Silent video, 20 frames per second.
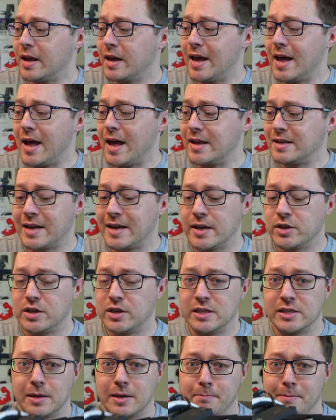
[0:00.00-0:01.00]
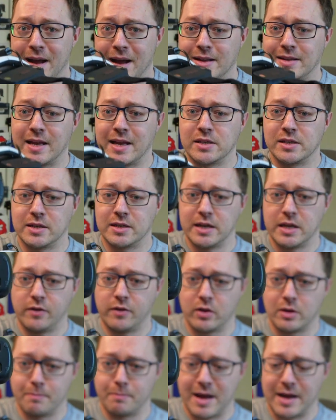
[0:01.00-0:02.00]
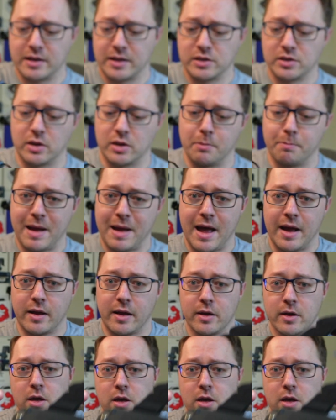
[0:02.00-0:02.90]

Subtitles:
it attaches magnetically. You got the magnets on the back.